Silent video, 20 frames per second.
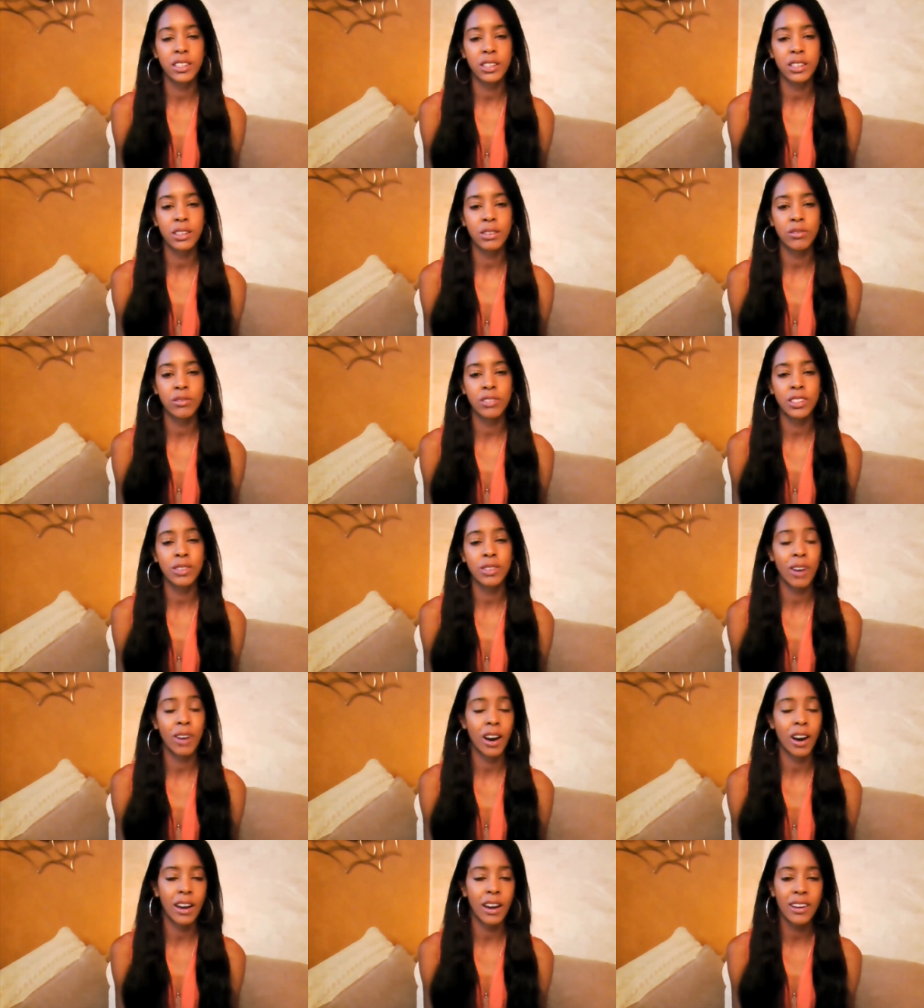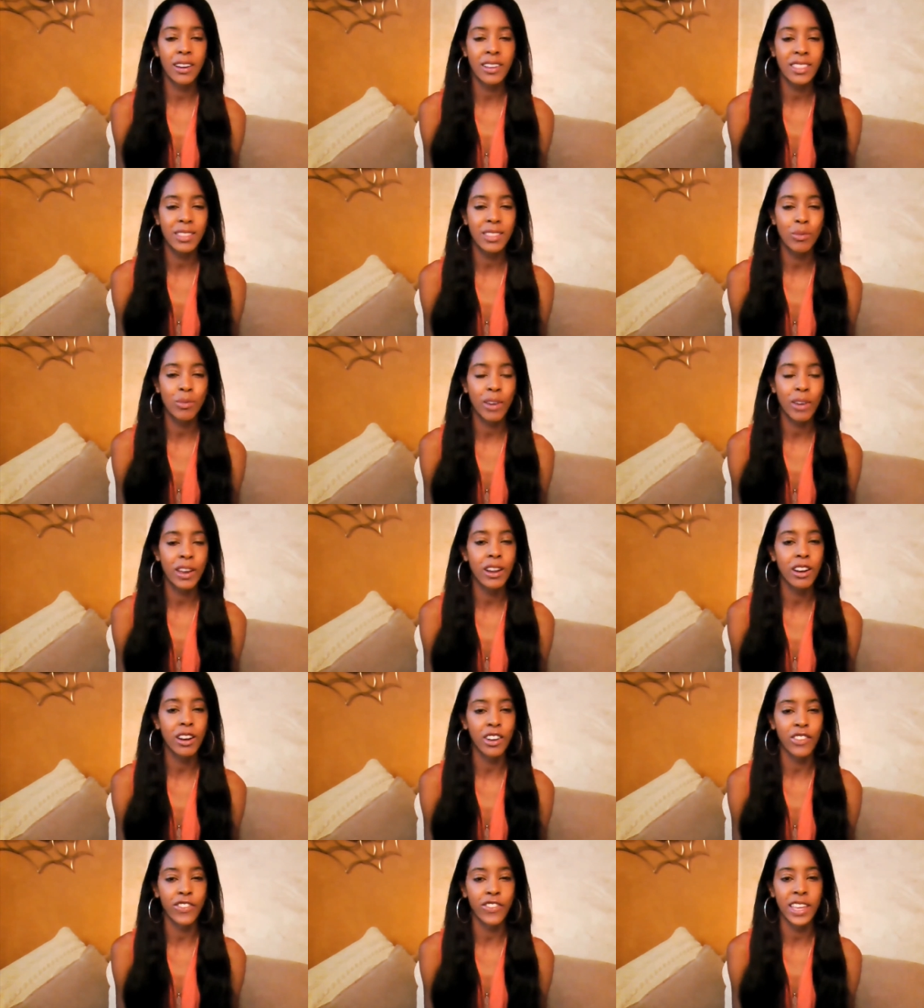to honor what
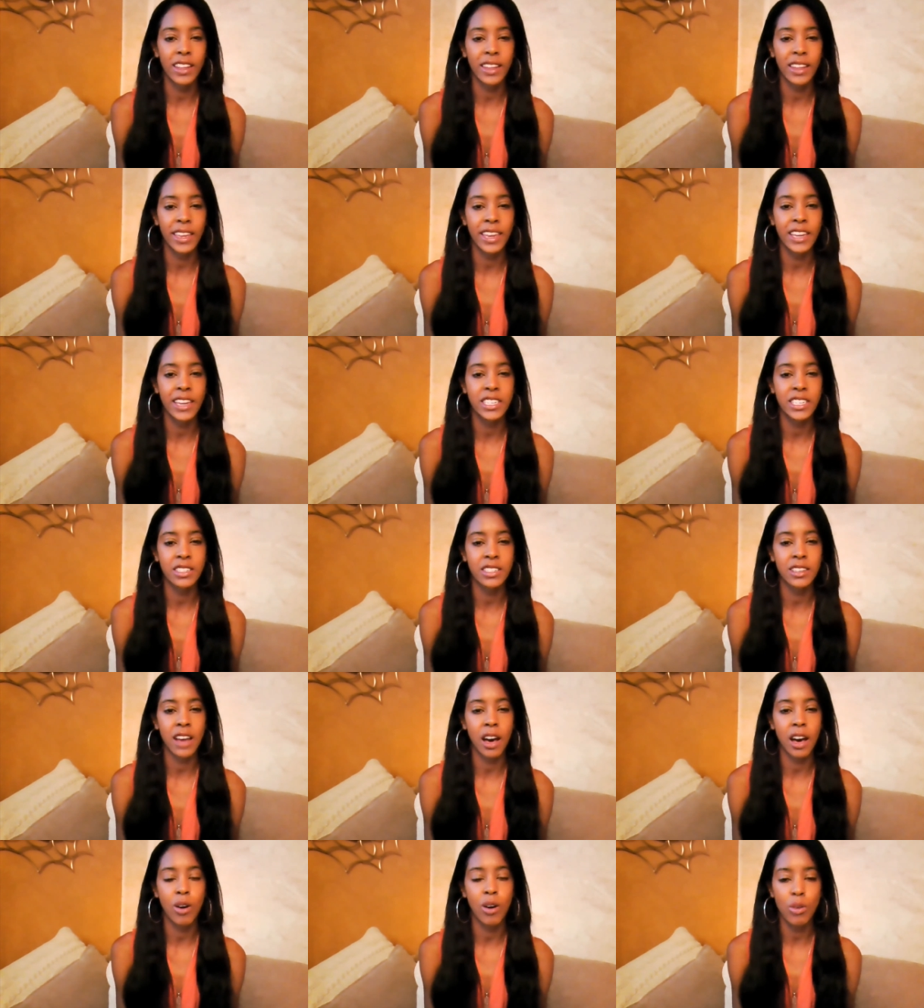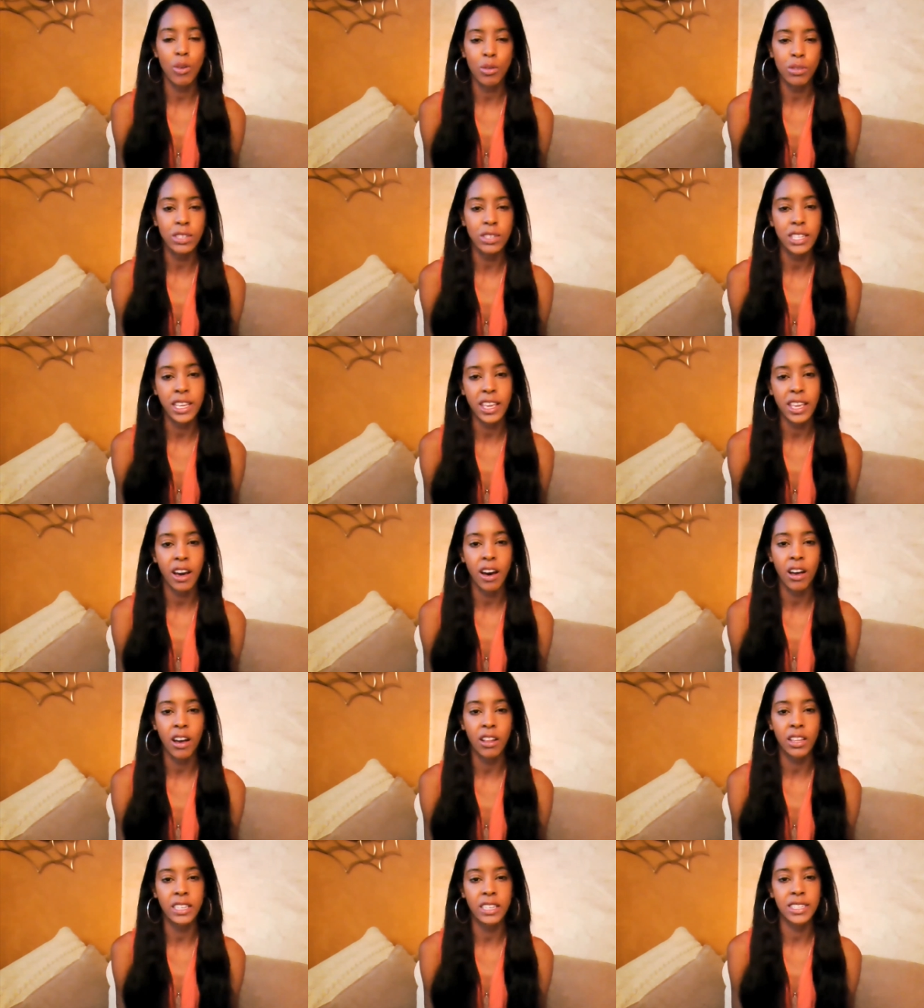you're feeling and just not holding it
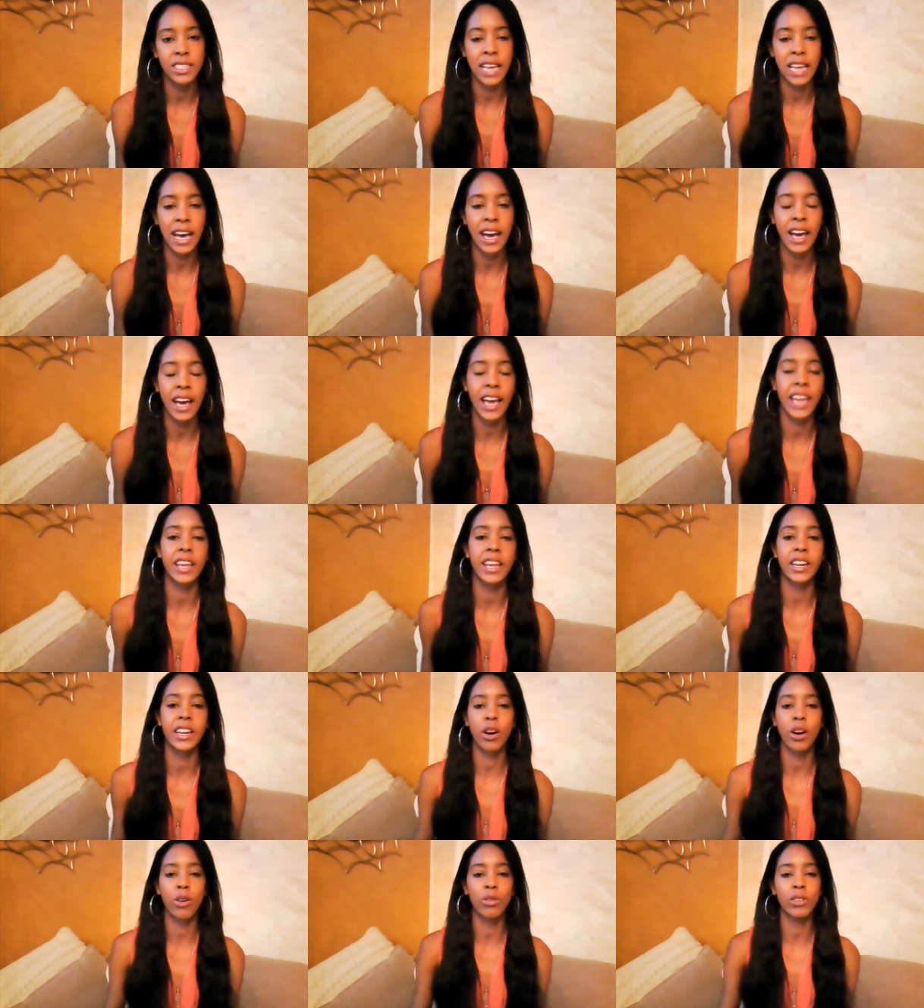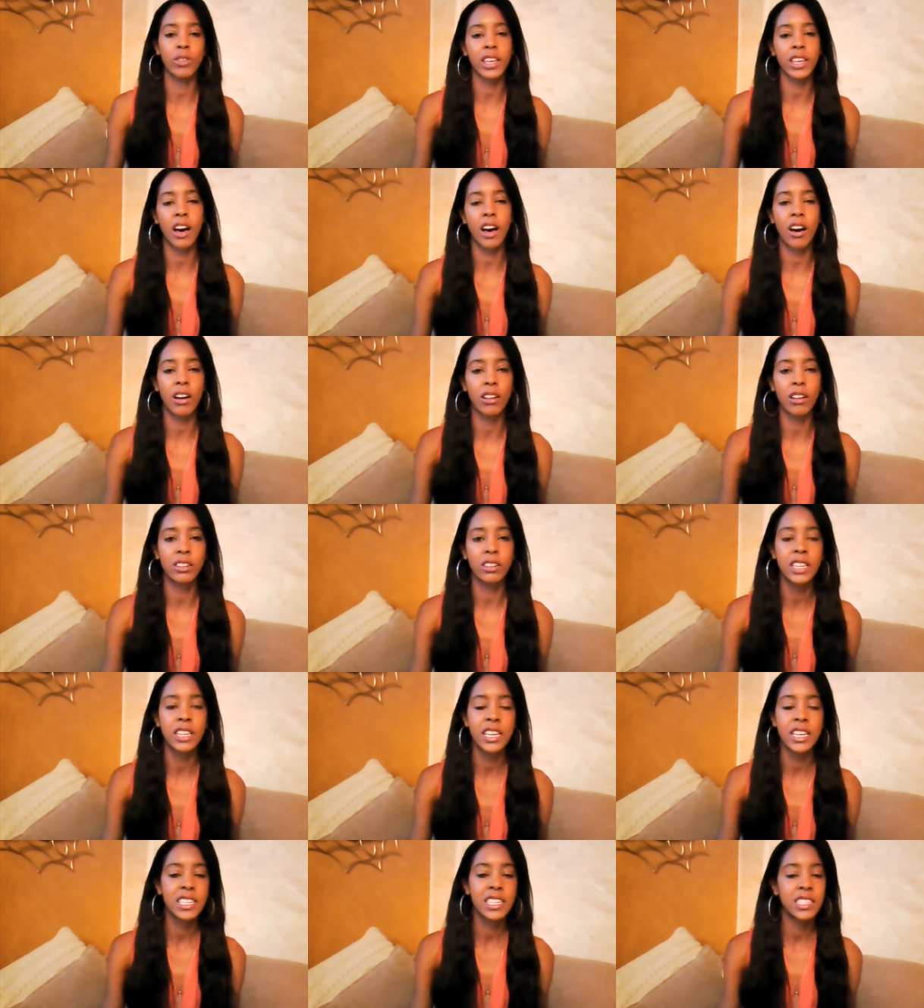all inside and holding it
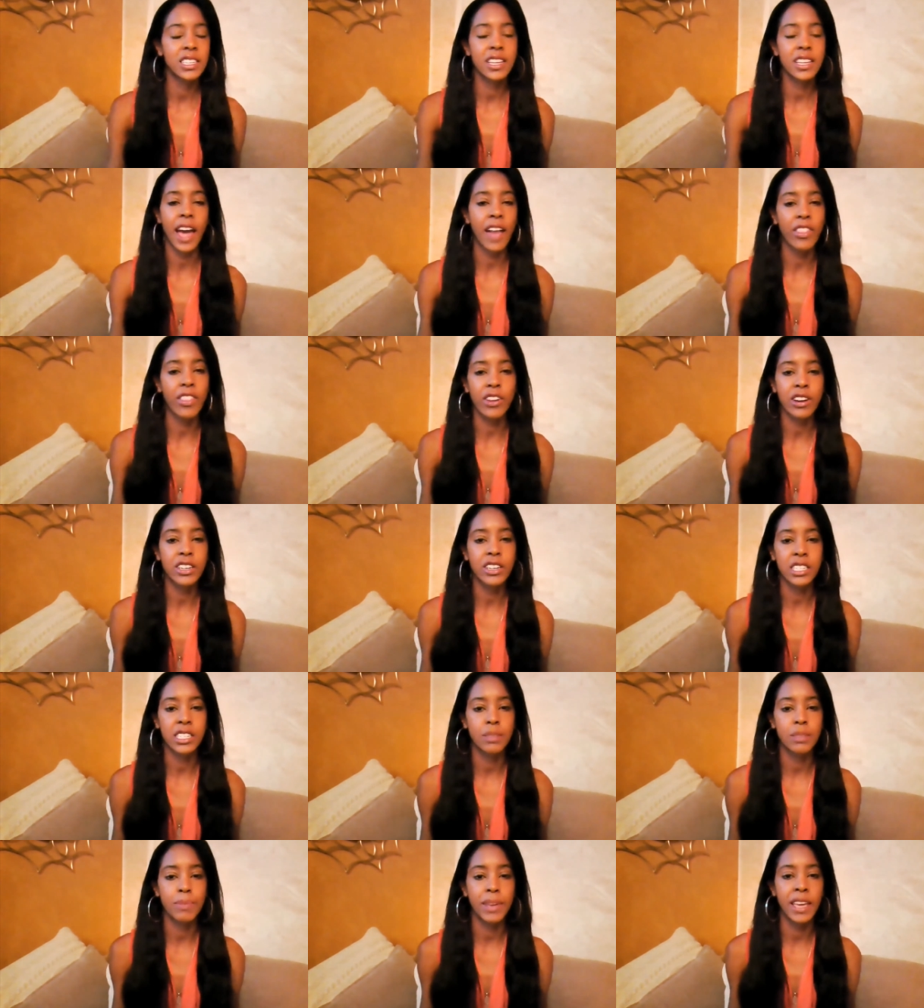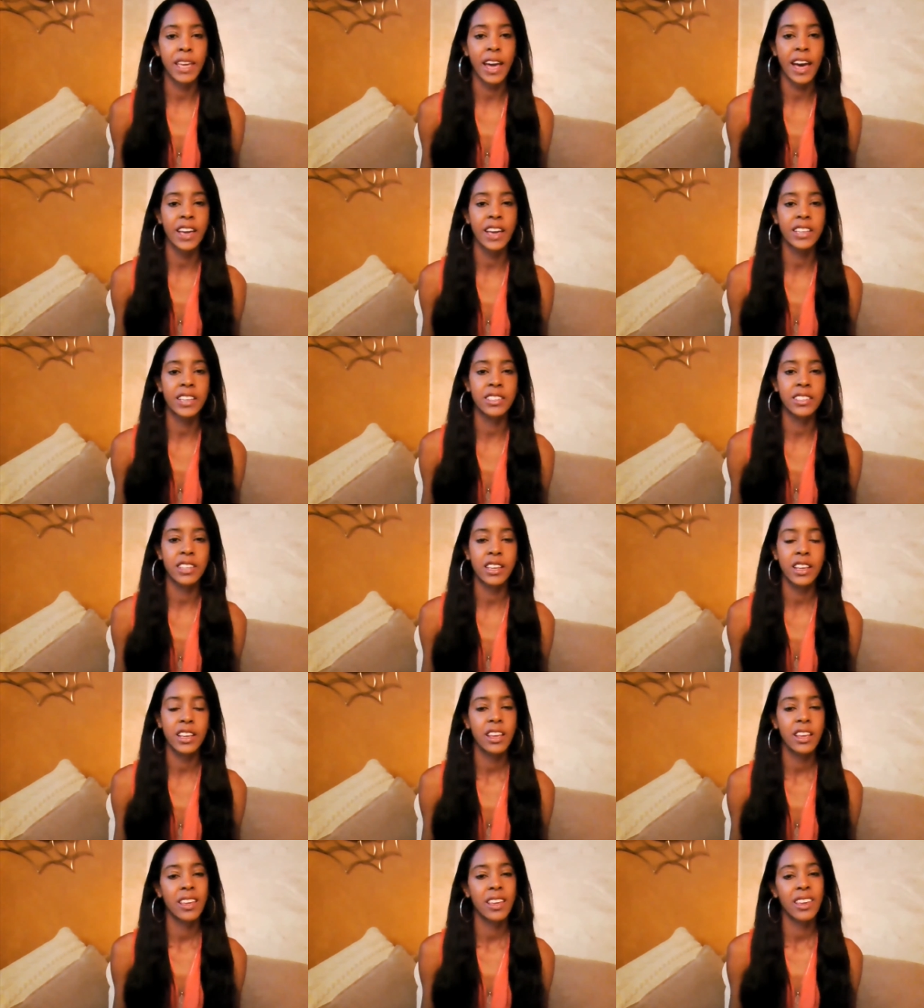all together just because,
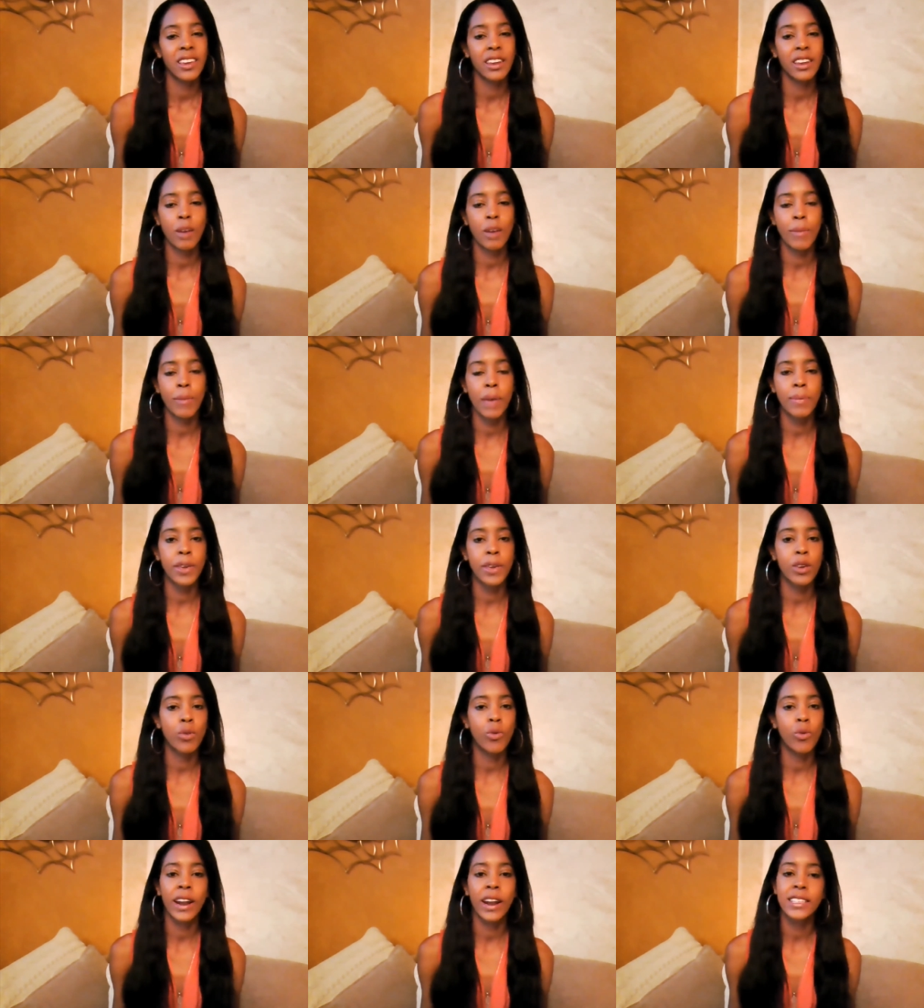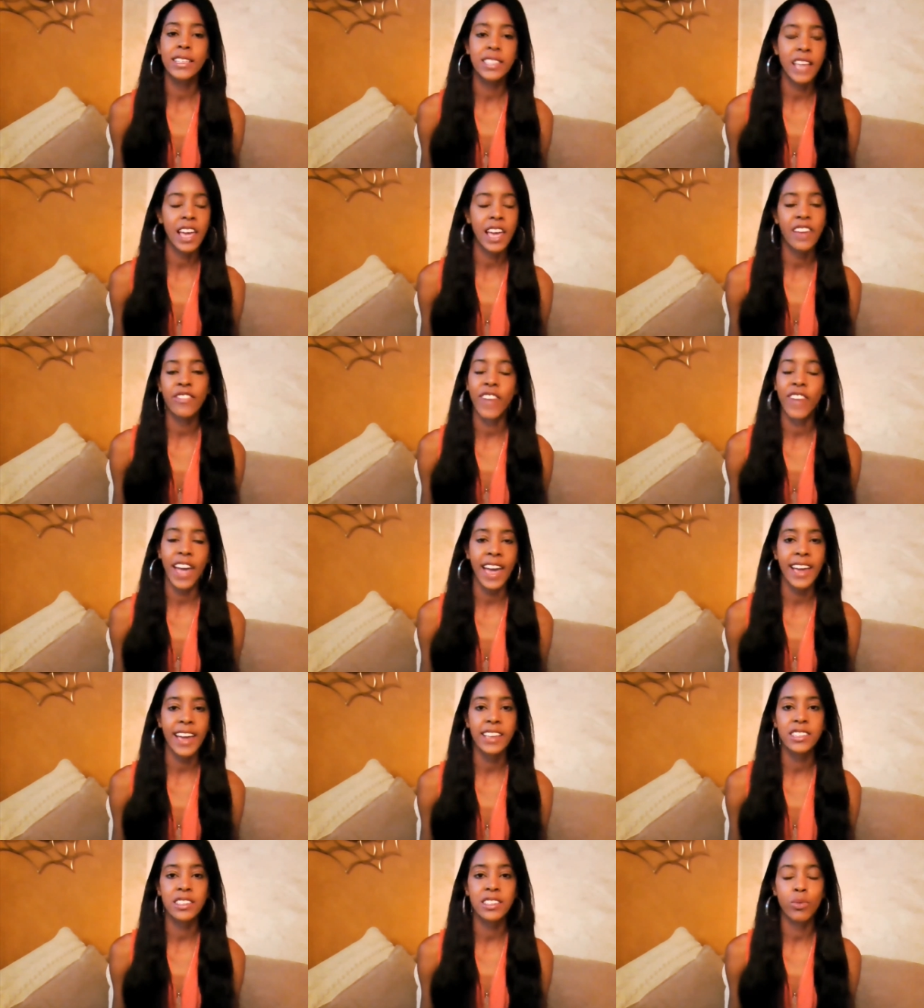you know, maybe you want to save
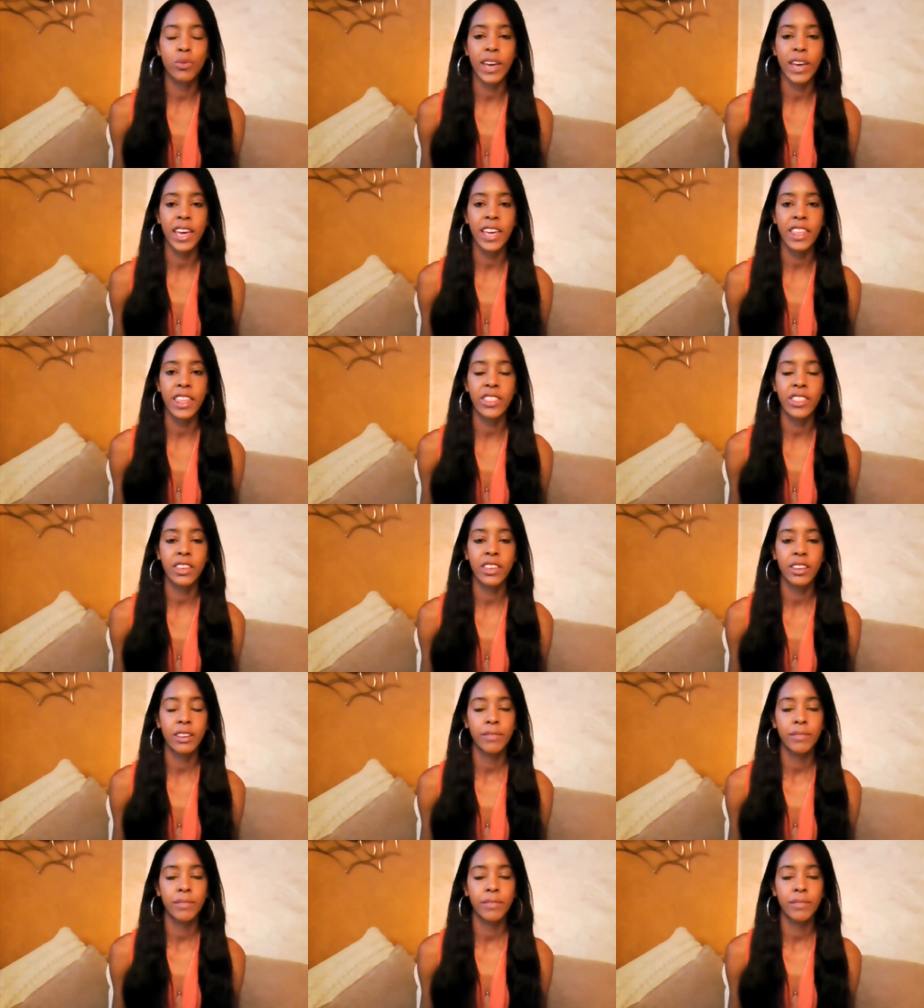face with,